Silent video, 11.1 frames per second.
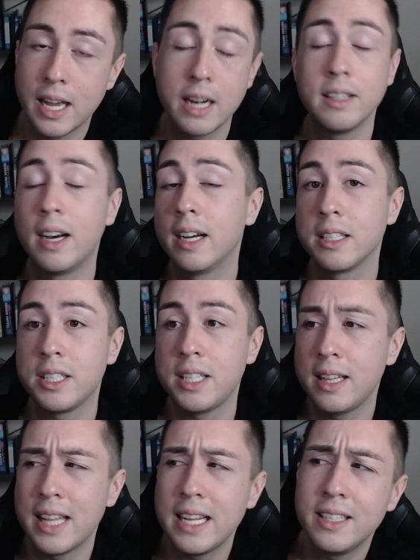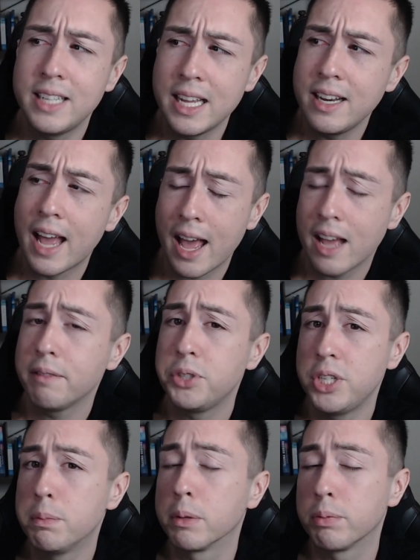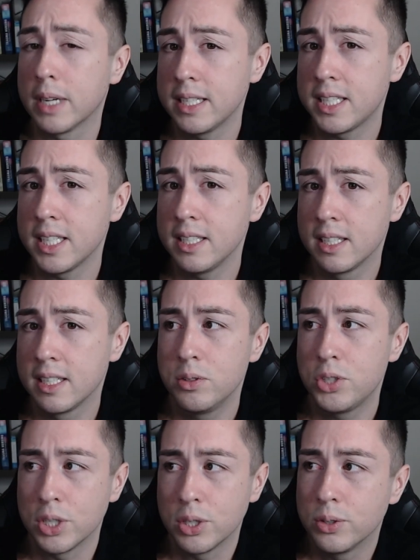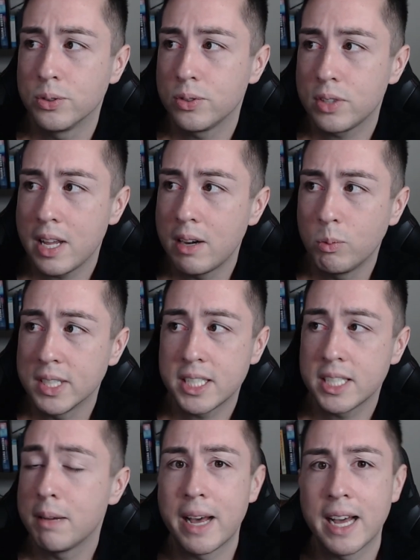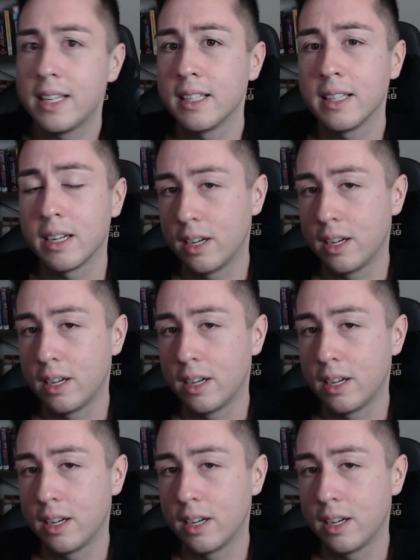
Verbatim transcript: And in all honesty, they did have cheaper prices, so it wasn't a bad deal at